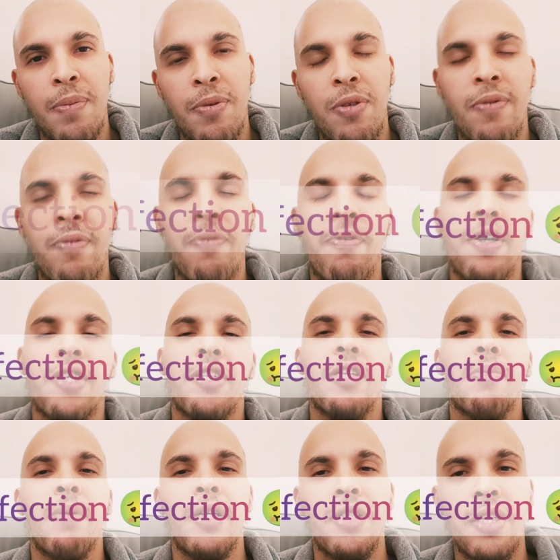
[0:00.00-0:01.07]
sort of infection in
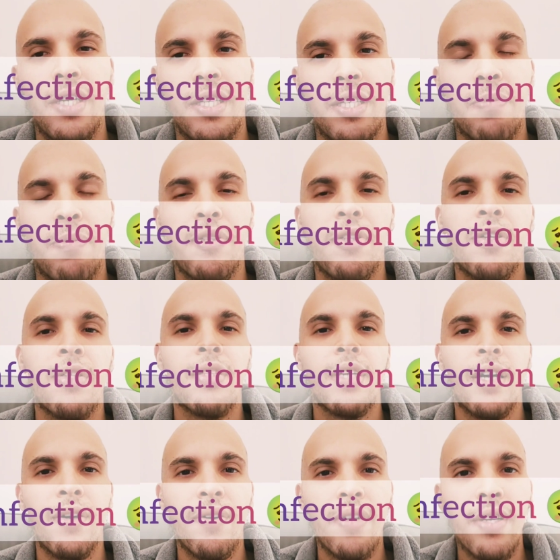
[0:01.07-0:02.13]
my chest, but it turns
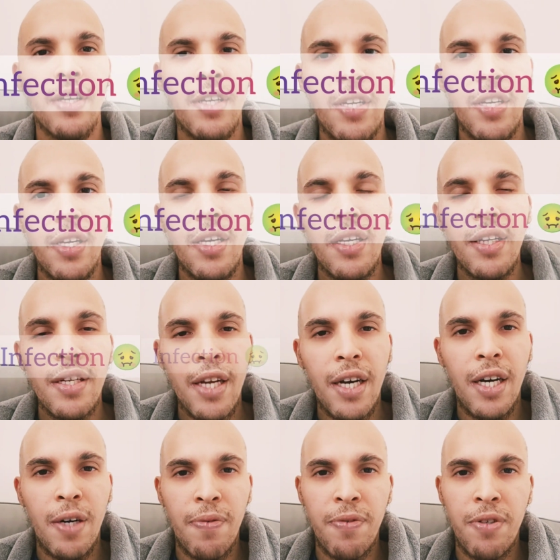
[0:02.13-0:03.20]
out that
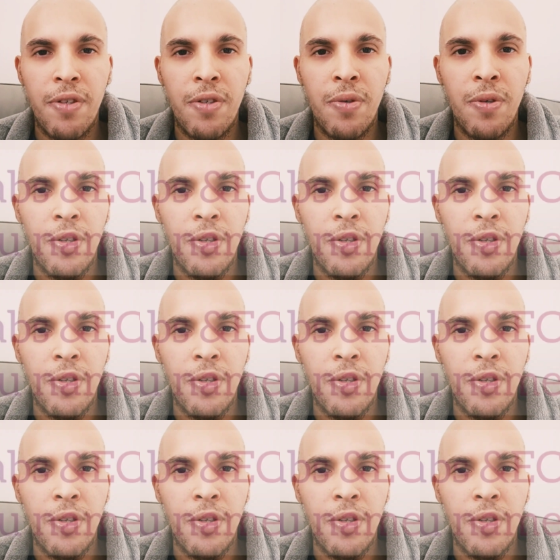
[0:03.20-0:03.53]
after doing